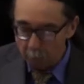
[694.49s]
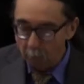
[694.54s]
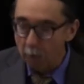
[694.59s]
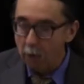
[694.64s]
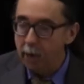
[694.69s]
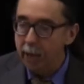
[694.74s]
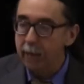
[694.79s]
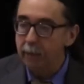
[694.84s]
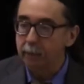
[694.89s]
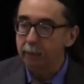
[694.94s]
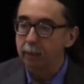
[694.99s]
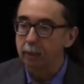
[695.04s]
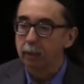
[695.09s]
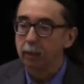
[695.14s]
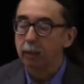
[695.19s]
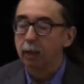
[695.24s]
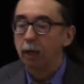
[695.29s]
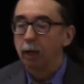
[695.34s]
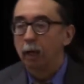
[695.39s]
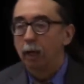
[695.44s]
Barnett.
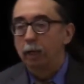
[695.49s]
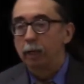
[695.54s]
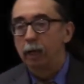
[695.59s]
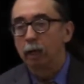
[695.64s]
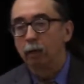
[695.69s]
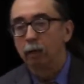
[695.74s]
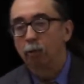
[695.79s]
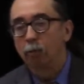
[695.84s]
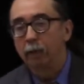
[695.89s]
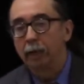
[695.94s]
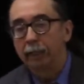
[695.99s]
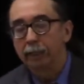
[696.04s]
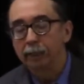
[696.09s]
Now,